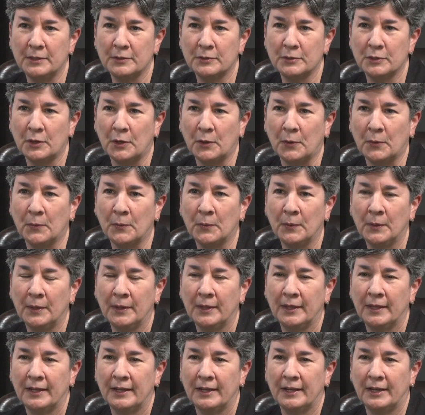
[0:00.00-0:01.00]
So
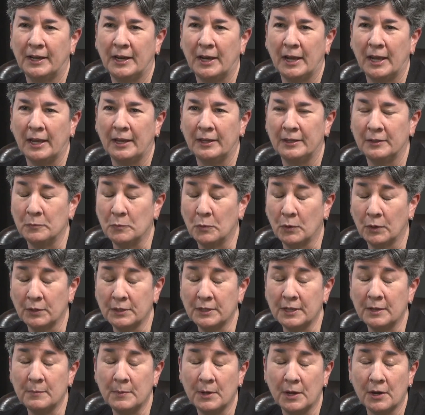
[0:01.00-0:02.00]
uh, I
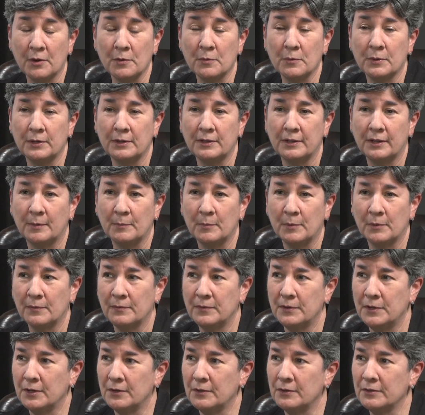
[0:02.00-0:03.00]
worked at Marywood a number
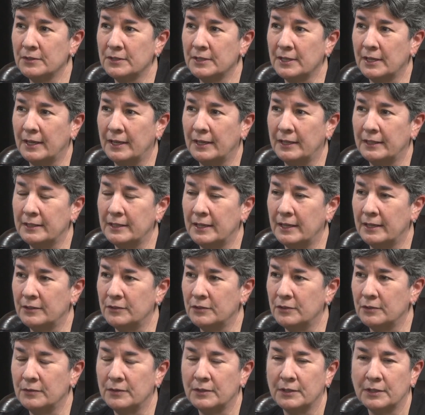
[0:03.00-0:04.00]
of years and
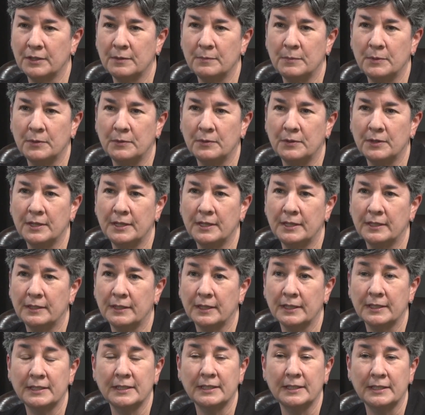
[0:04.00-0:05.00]
entered the community in
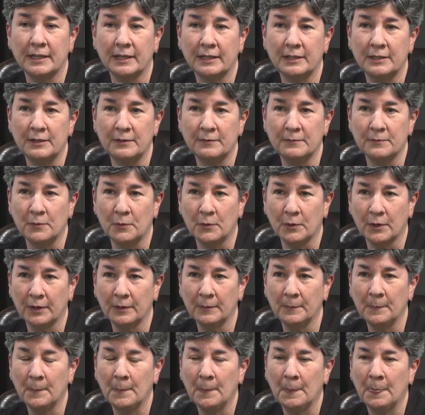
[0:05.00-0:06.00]
1994
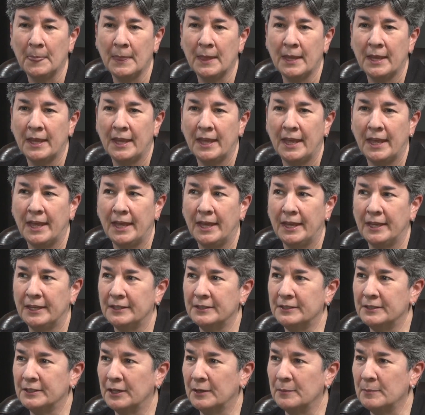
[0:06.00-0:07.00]
mm.
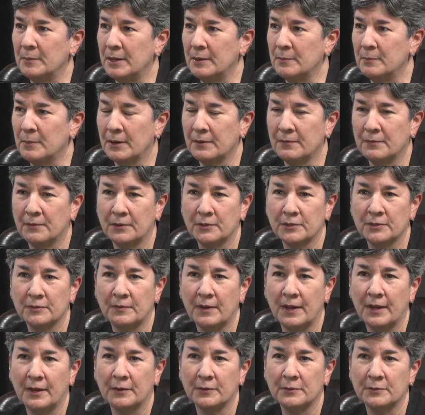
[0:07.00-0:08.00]
and uh, made my first
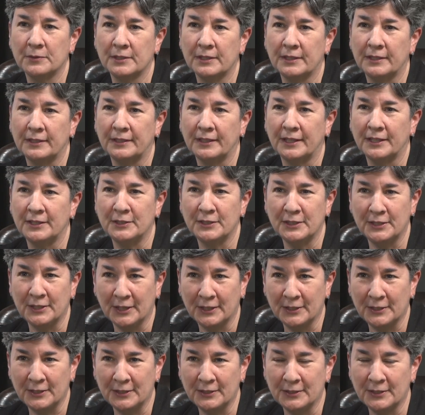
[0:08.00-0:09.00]
vows in
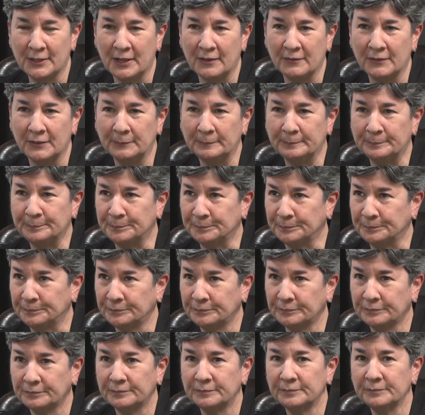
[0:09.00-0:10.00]
1997.
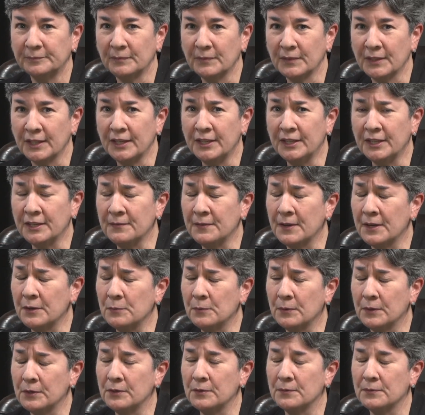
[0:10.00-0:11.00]
wow. And I've had
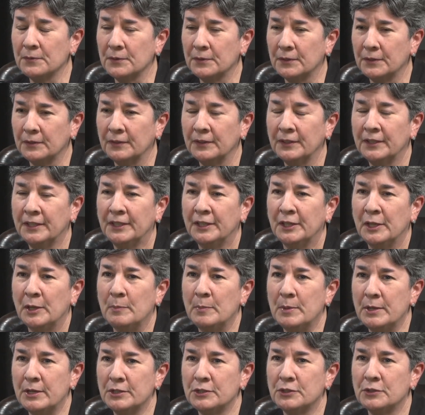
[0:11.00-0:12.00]
wonderful
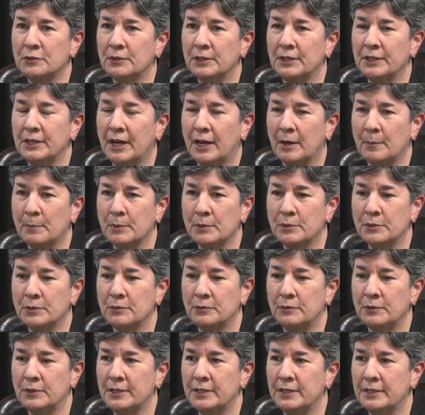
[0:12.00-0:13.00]
ministry
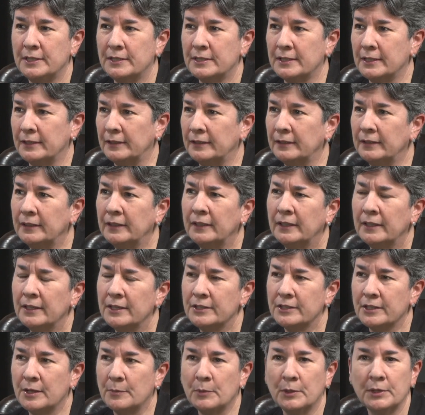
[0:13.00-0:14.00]
opportunities and
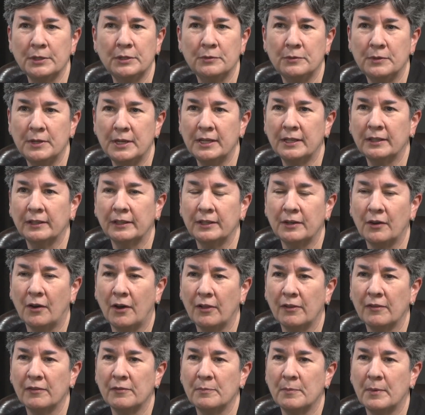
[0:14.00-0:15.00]
somewhat uniquely,
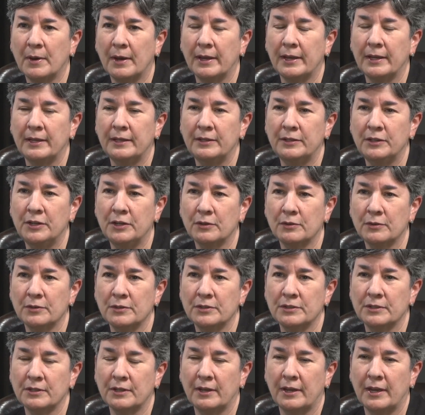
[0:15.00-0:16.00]
all of my
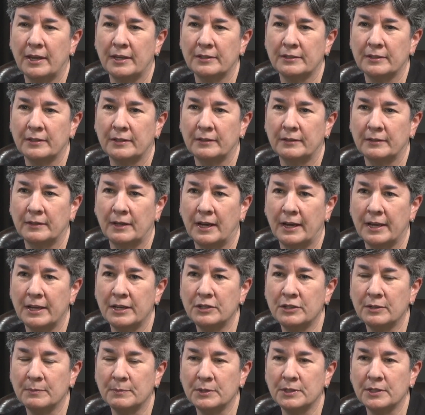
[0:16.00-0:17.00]
years as a
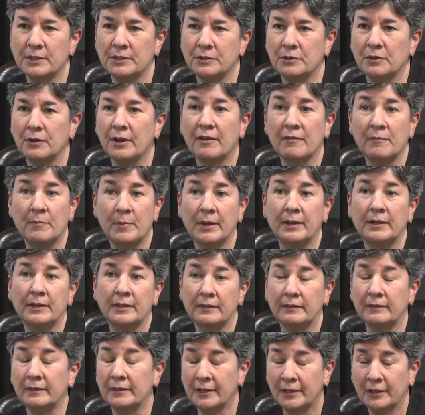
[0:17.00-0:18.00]
IHM sister have been
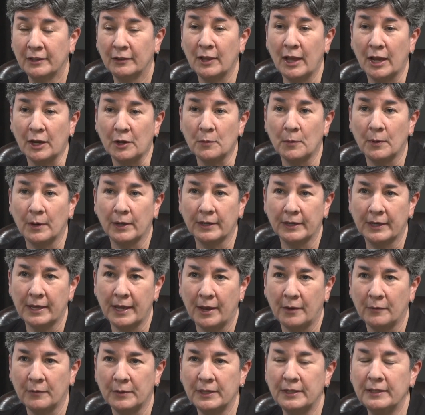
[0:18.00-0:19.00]
in Lackawanna
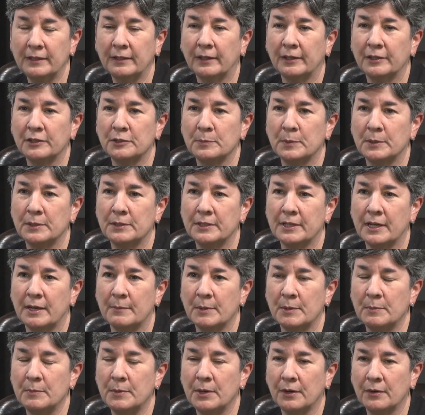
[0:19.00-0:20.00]
County. I spent
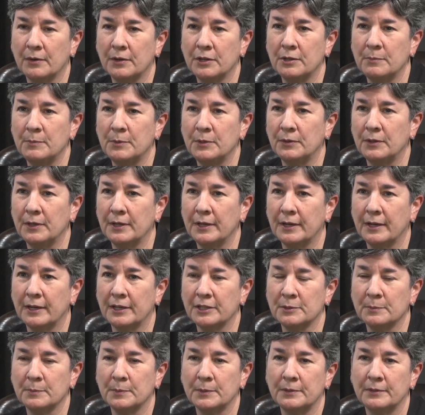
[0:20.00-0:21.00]
time at Marion Community
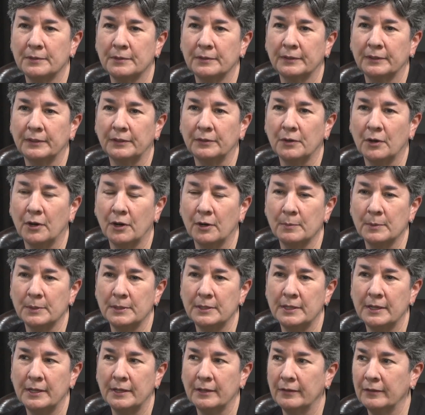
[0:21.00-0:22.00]
Hospital in
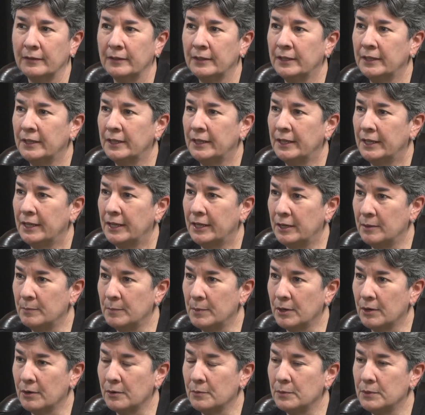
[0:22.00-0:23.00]
Carbondale and at
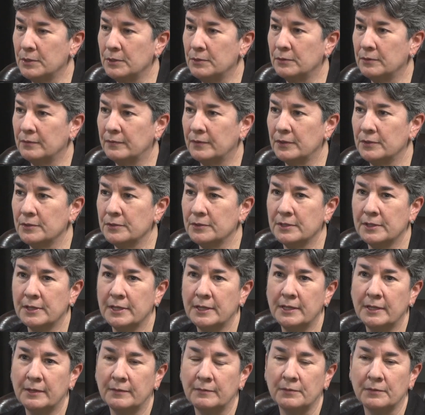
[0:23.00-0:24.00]
Marywood
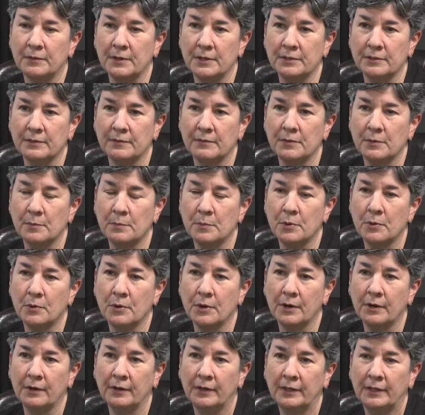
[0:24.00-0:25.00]
University and Friends of the
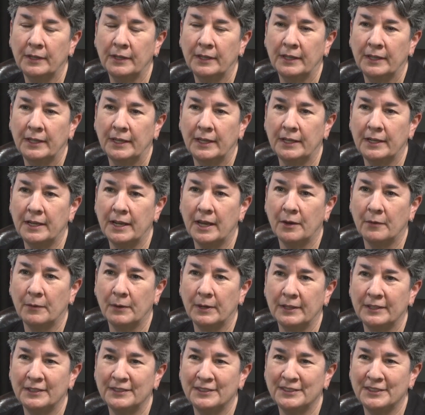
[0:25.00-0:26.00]
Poor and now
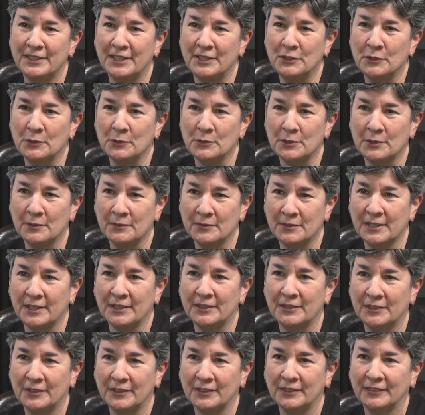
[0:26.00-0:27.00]
at St. Joseph
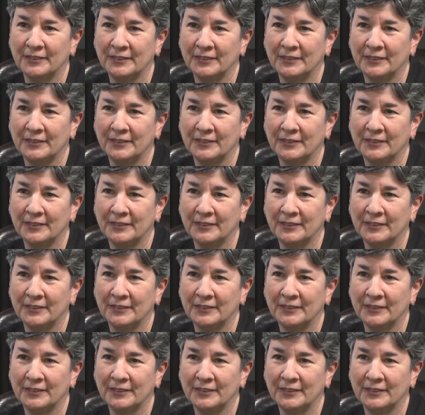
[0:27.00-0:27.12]
Center.